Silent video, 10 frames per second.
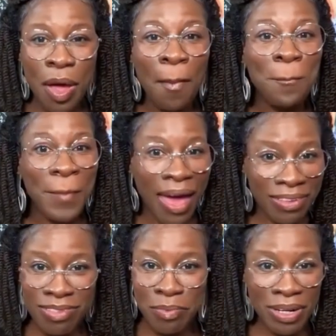
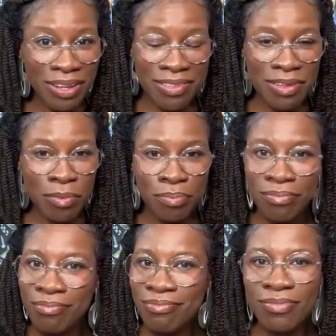Maximalism.
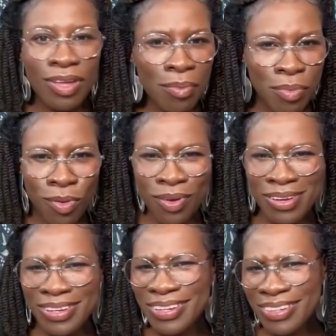Come
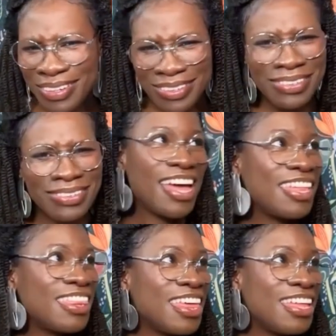on.
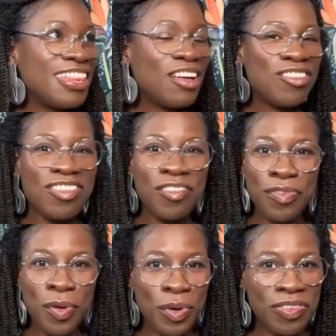And then there's the
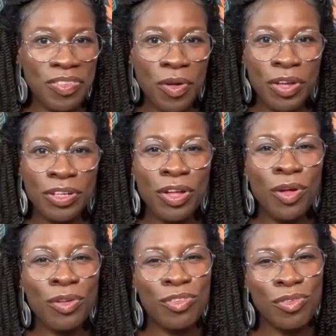focus on
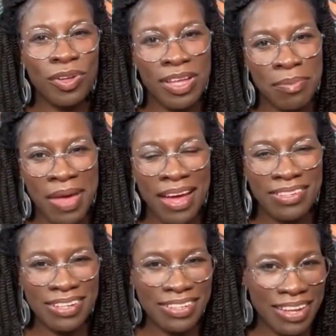cultural impact
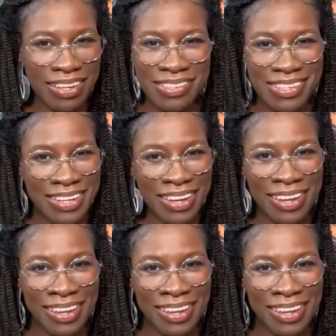and legacy.